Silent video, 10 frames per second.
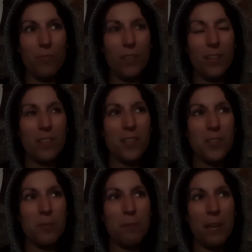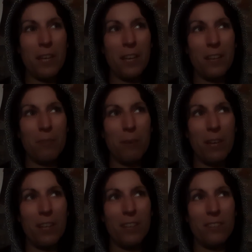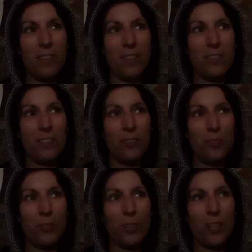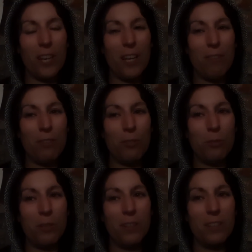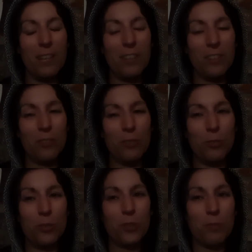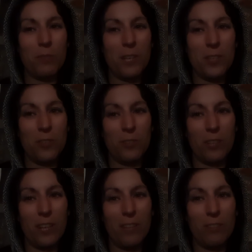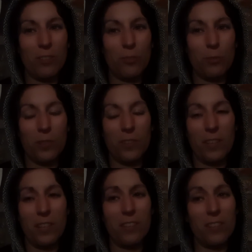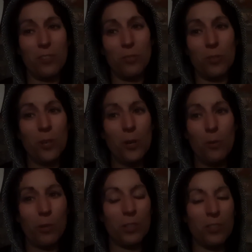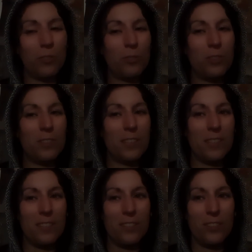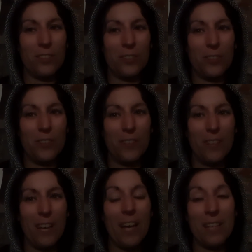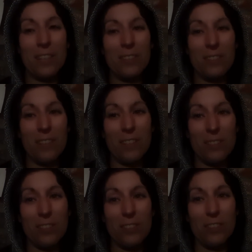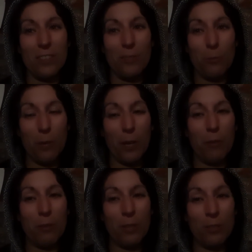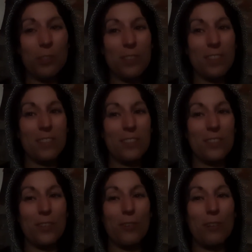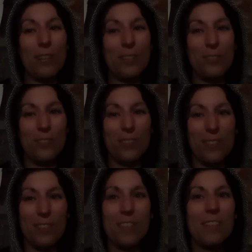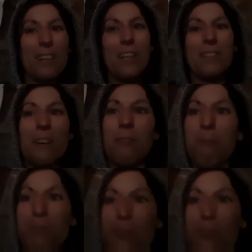it's making things into your life, and letting you do some things in your life that you were thinking that you were not good in. So, and it is where you are good in. So really do this. Now I want to